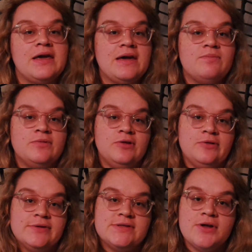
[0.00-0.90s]
keep
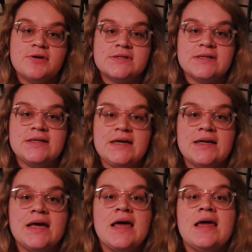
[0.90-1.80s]
Luke's nose
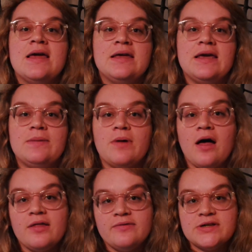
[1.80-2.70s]
clean, keep
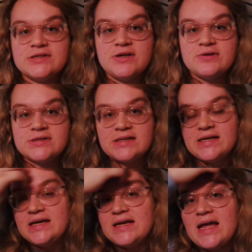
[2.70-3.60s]
Oliver's nose
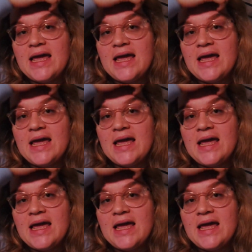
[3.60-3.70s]
clean,